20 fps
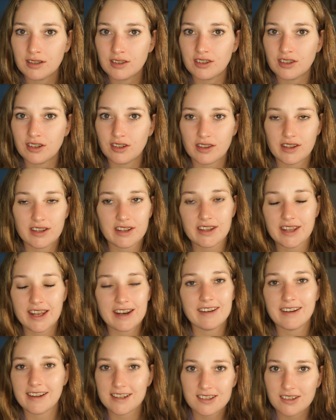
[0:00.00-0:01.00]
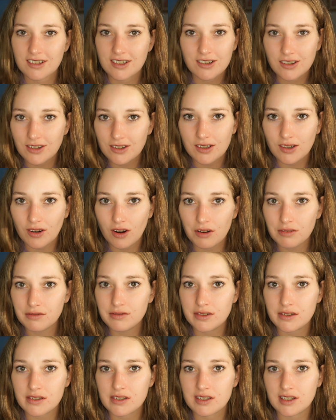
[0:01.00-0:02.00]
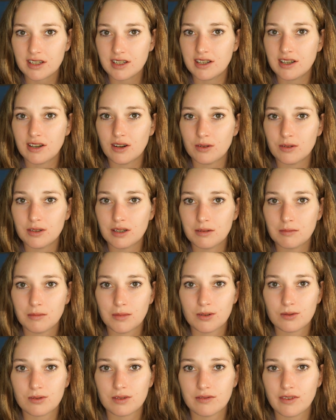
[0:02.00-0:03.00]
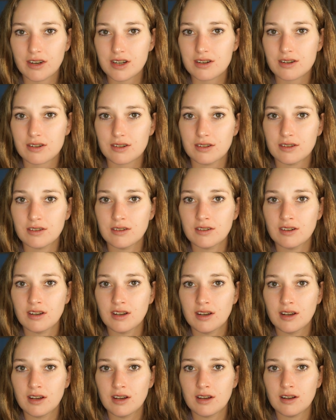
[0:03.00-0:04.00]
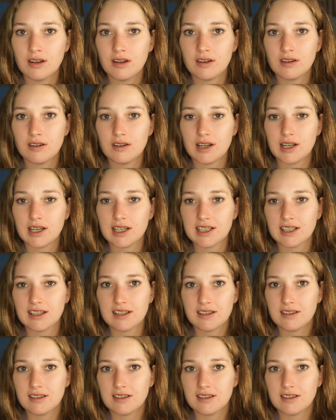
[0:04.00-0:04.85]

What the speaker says: then that's an obvious egoic motivation. Like,